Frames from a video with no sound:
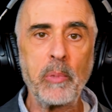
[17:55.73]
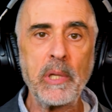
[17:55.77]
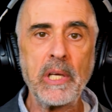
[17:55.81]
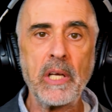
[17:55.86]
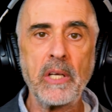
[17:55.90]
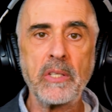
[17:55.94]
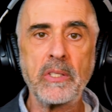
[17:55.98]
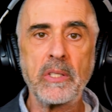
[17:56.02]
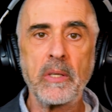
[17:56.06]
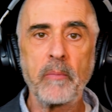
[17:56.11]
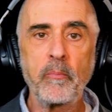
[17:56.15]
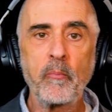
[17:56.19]

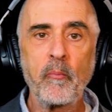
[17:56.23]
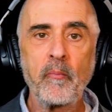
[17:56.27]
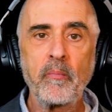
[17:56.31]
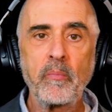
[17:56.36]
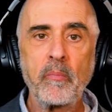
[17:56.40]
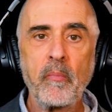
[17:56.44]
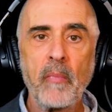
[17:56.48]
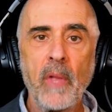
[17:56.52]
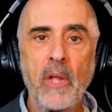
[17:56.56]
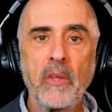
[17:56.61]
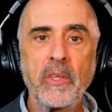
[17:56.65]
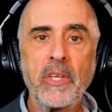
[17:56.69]
Because
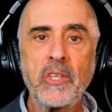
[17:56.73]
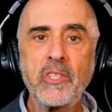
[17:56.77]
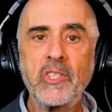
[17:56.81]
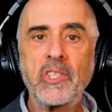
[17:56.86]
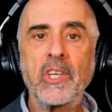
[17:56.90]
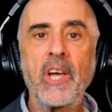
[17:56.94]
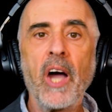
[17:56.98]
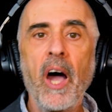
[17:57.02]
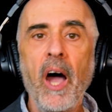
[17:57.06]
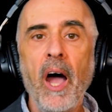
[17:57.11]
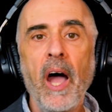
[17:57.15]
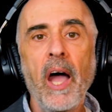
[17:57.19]
this
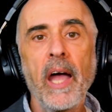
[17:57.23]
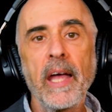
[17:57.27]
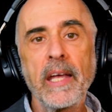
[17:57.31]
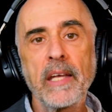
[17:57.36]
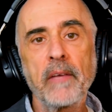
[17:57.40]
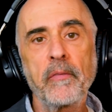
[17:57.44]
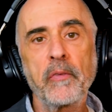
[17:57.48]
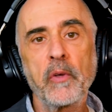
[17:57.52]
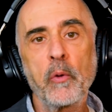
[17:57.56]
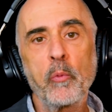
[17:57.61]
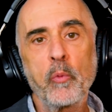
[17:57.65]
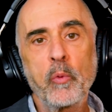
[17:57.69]
guy,
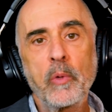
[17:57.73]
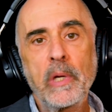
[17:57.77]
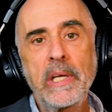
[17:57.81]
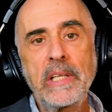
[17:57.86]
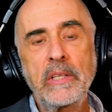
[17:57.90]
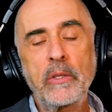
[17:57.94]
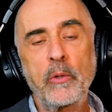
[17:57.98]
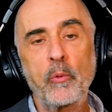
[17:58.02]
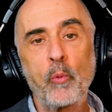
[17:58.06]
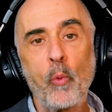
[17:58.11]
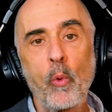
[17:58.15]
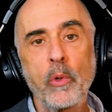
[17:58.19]
if you
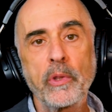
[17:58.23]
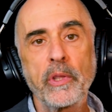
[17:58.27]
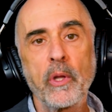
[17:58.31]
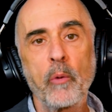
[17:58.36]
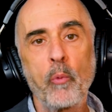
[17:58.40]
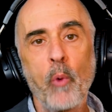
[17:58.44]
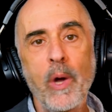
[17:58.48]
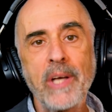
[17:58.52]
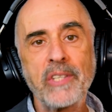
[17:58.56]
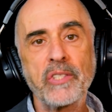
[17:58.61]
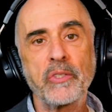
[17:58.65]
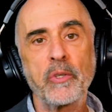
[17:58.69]
read the
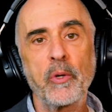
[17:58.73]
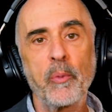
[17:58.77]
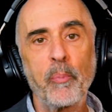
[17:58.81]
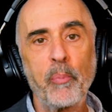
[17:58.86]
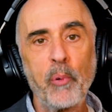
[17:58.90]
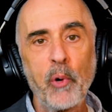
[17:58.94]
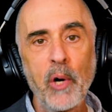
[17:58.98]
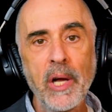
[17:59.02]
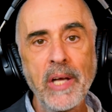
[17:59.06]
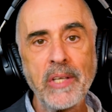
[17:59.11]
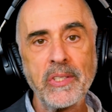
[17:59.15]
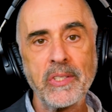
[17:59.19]
Western
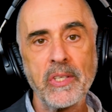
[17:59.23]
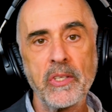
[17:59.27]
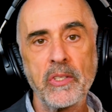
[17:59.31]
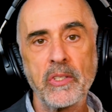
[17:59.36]
press,